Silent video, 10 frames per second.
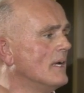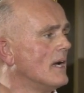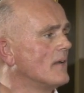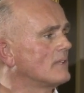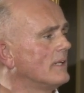
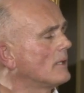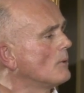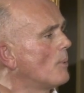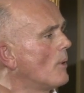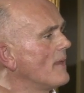As a little
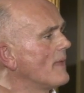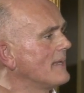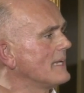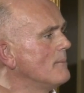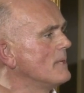boy,
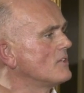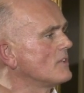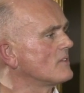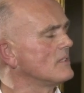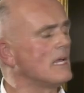that image
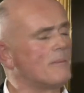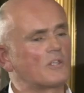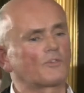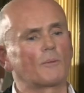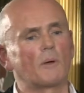is an
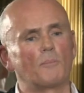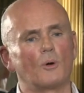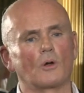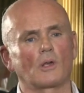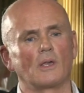image from a
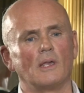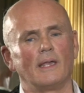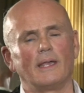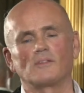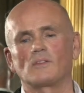book.
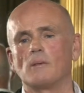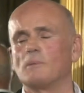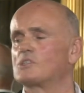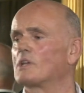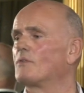It's the
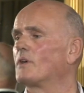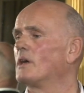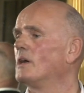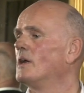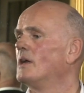image of
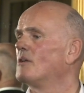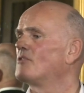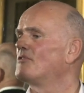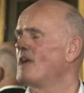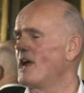a
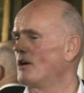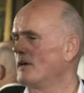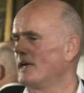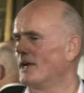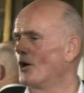
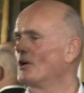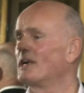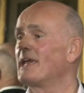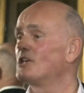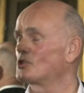fairy or an
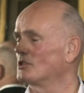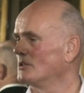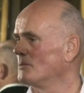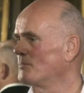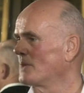
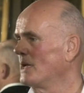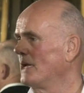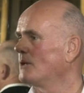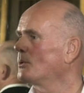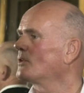angel.
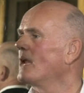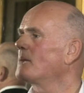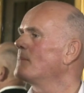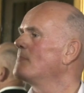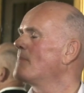It was
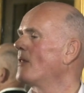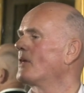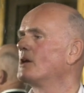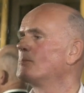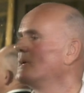like my
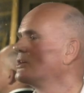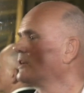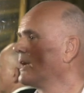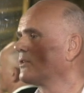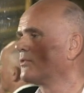mother had been
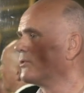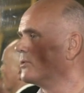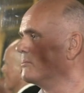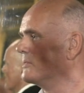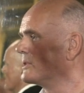transformed.
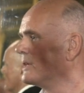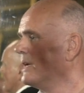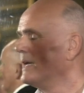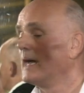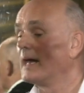
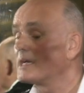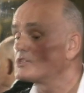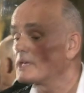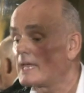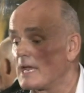And as
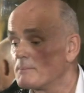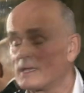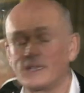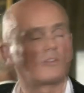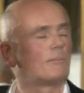she came and
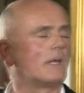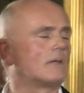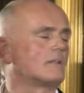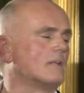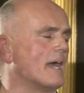kissed me
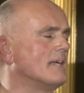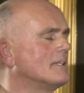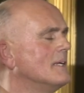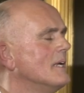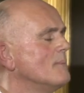goodnight
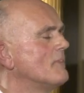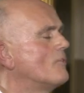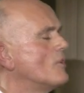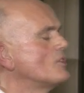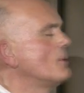
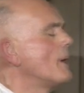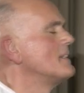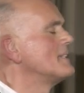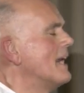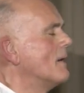before she
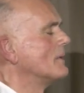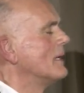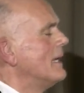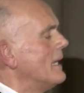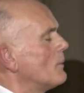went out,
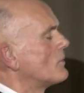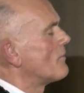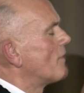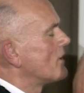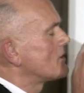it was the
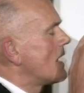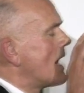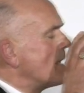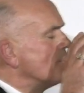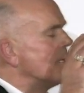first
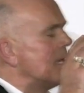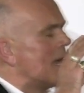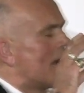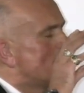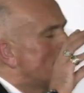time
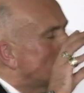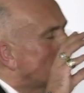I made a